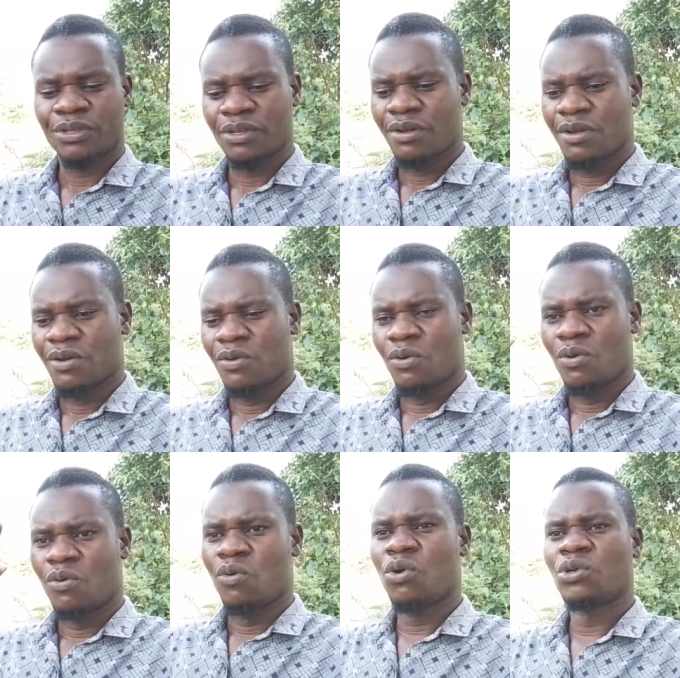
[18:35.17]
who
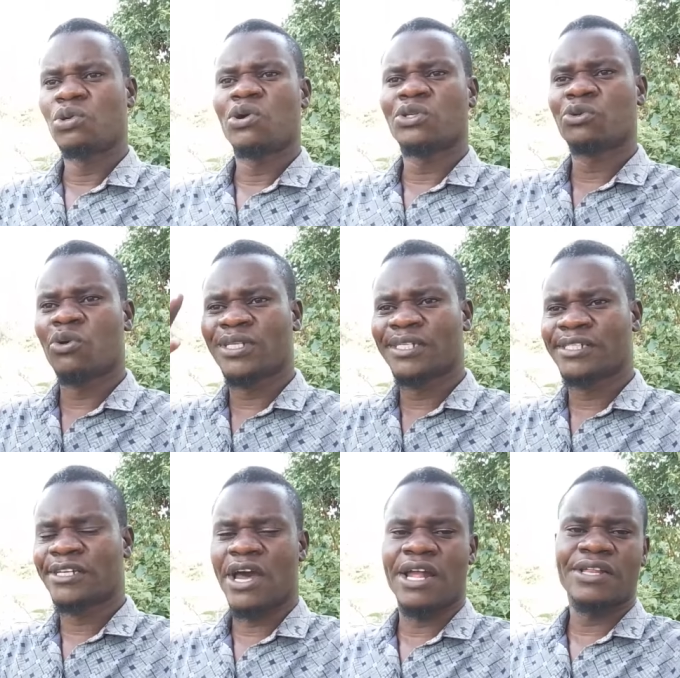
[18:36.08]
knows what is culture,
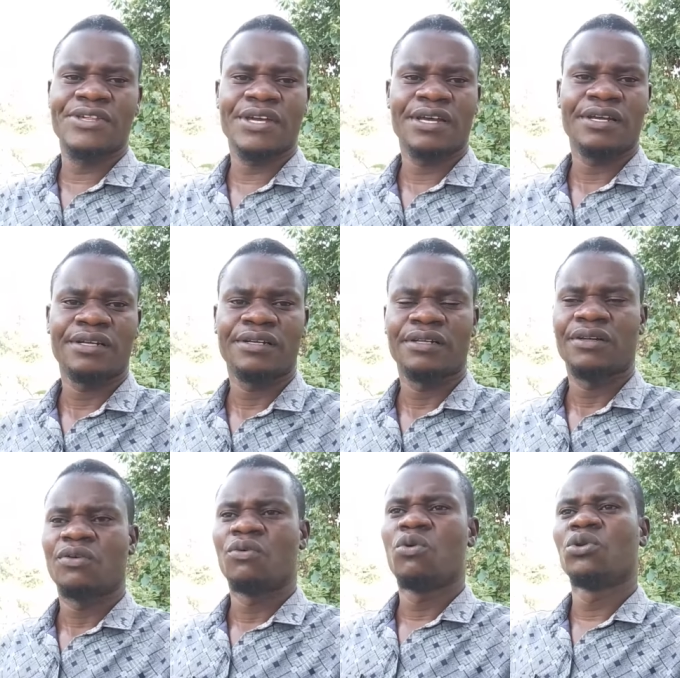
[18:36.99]
who
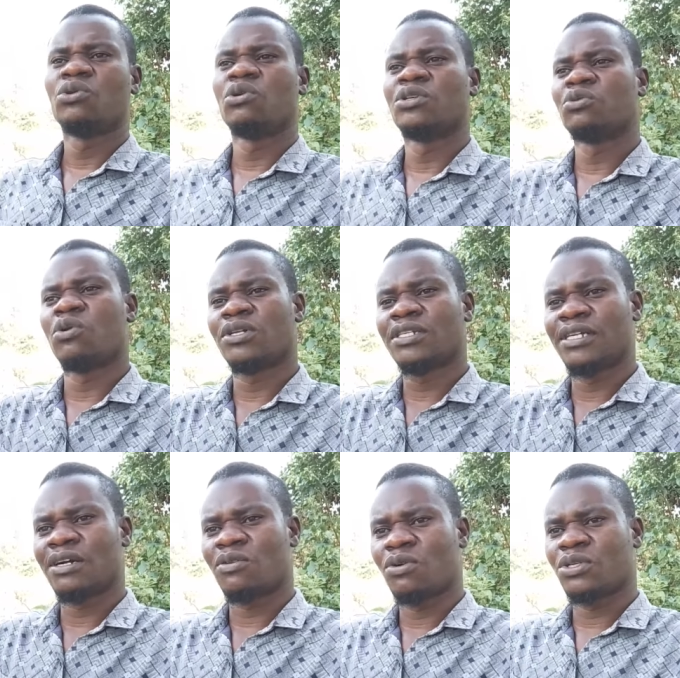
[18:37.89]
knows what is the costumes
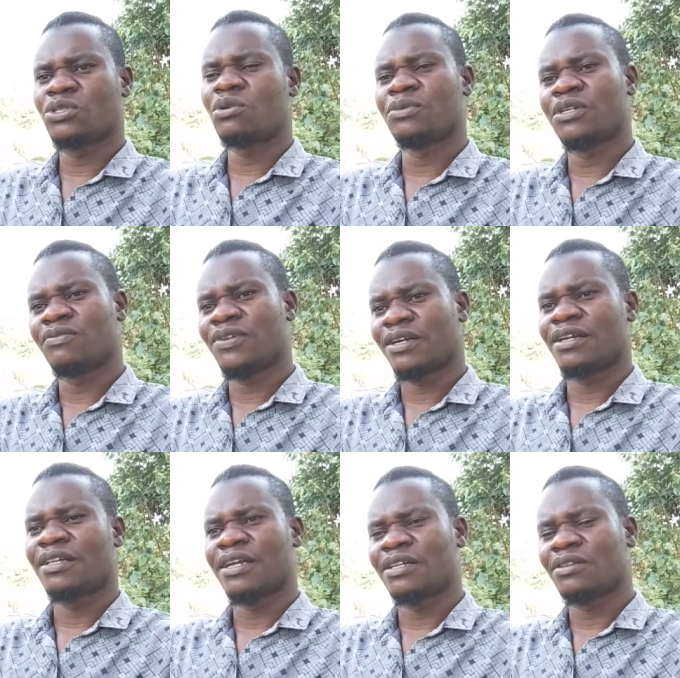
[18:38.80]
of the, the
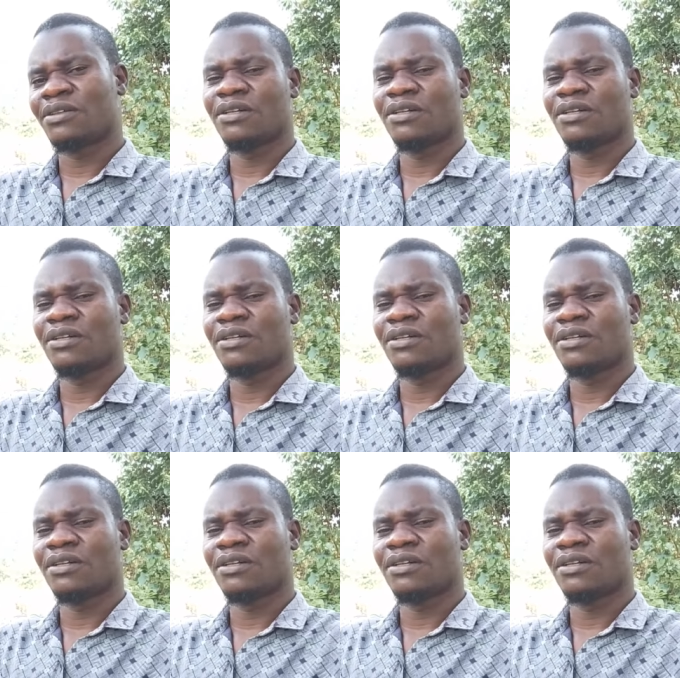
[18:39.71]
you know,